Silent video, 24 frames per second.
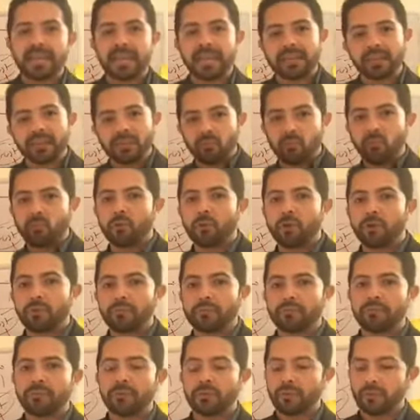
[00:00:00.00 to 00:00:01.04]
in the
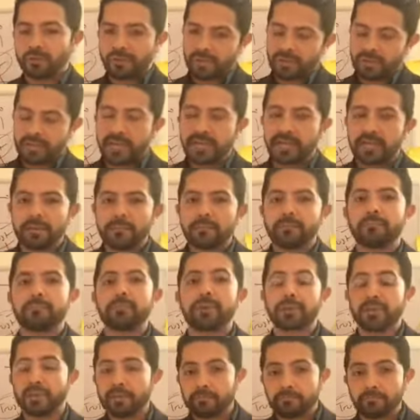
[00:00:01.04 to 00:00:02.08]
warmth, you're done,
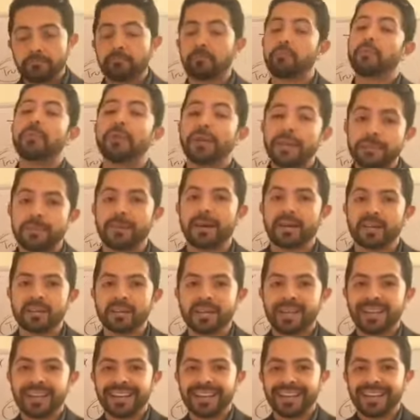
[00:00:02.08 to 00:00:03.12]
but pretty
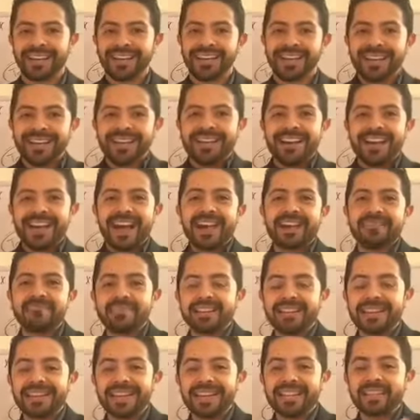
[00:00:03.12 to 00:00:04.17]
much. I
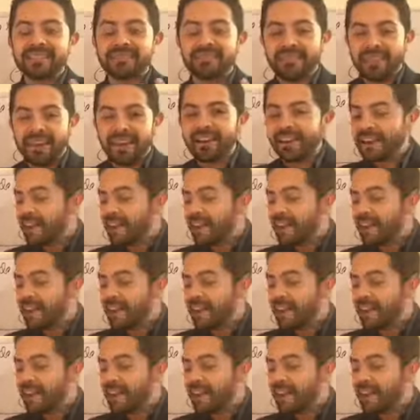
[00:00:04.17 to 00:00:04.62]
mean, it's very